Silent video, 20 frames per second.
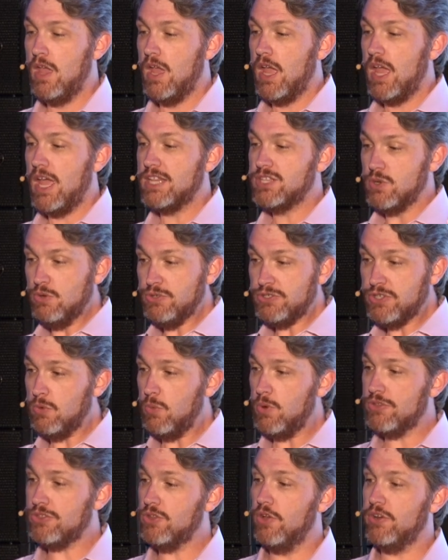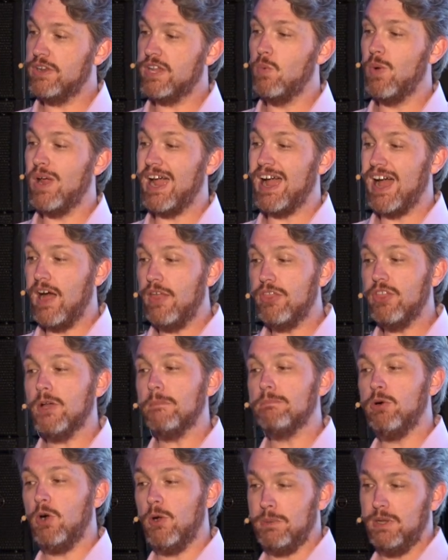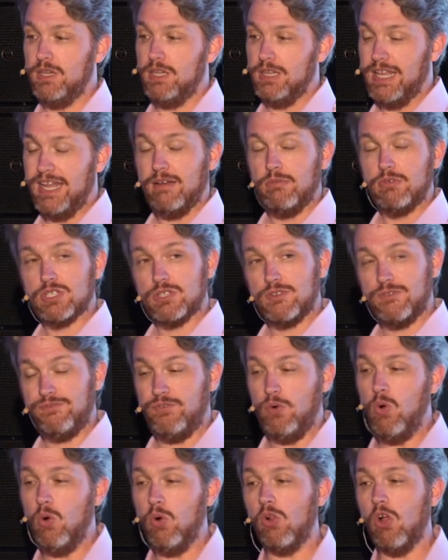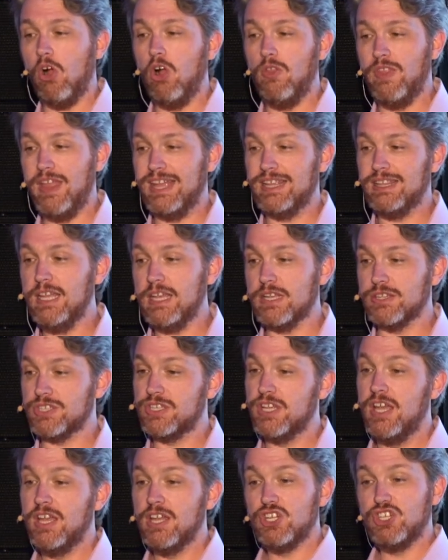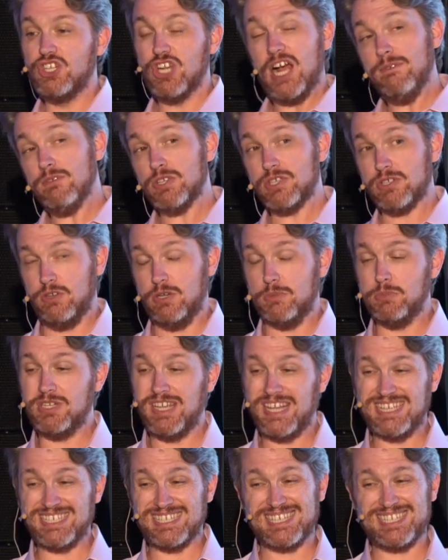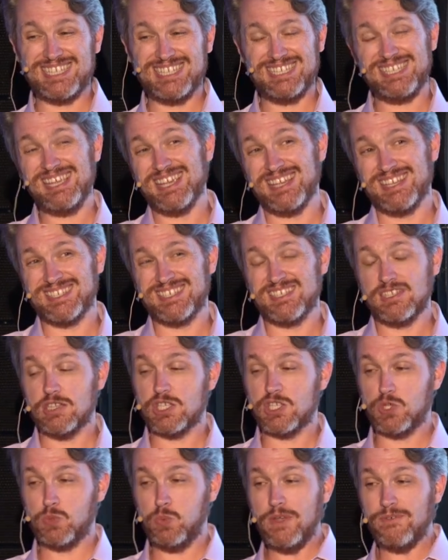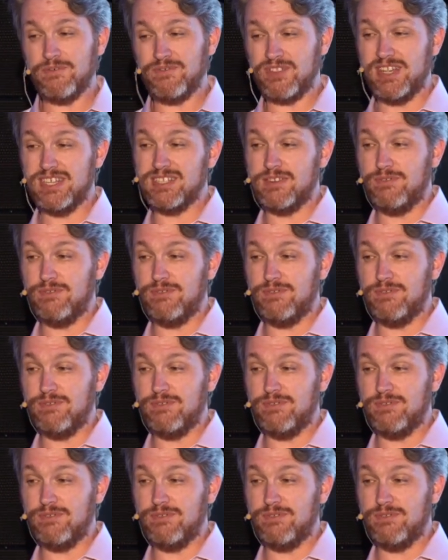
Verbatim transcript: It's also worth noting where other popular languages fall on that list. JavaScript is at 6, Swift is at